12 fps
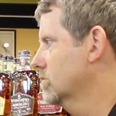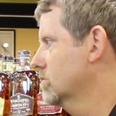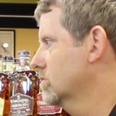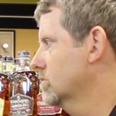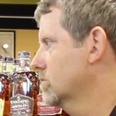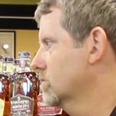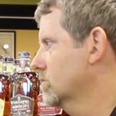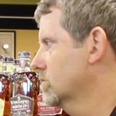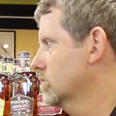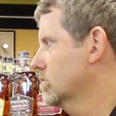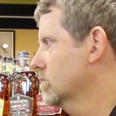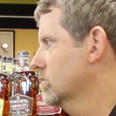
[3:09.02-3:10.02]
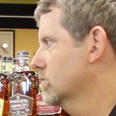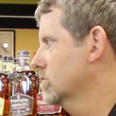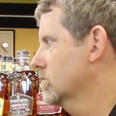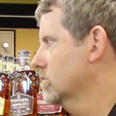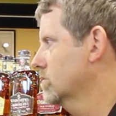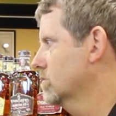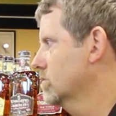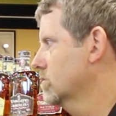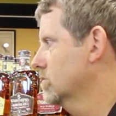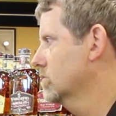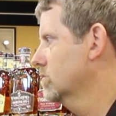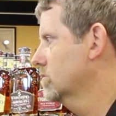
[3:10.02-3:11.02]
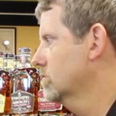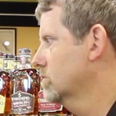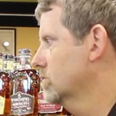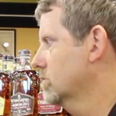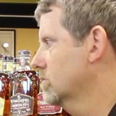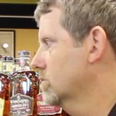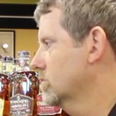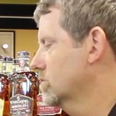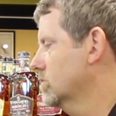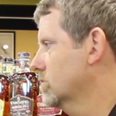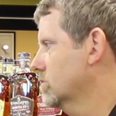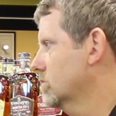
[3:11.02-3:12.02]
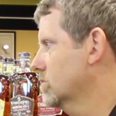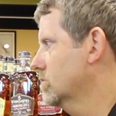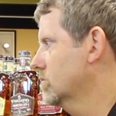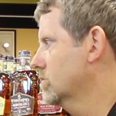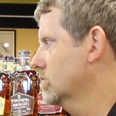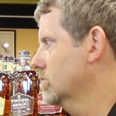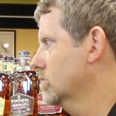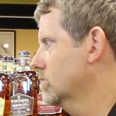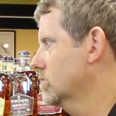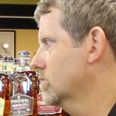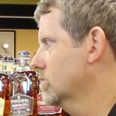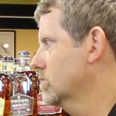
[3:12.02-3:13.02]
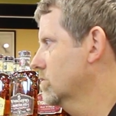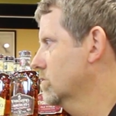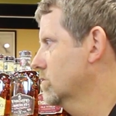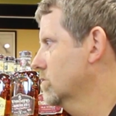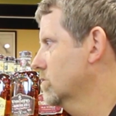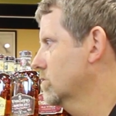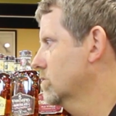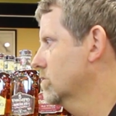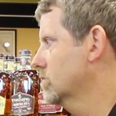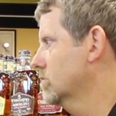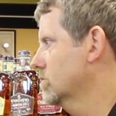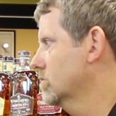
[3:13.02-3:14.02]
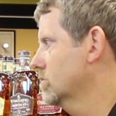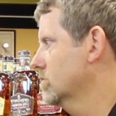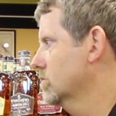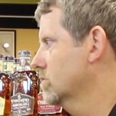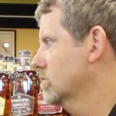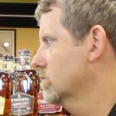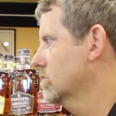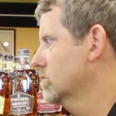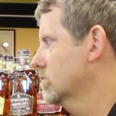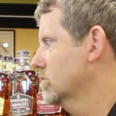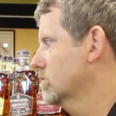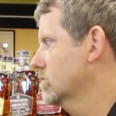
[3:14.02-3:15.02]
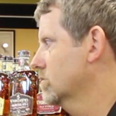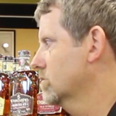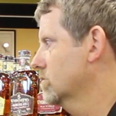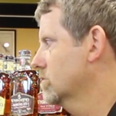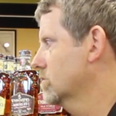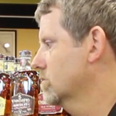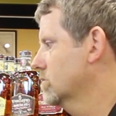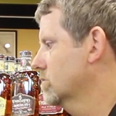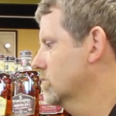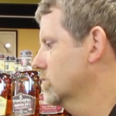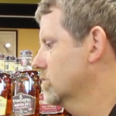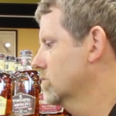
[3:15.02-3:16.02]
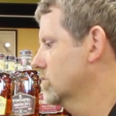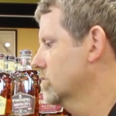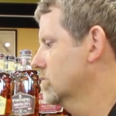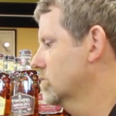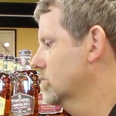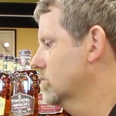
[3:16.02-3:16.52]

(not speaking)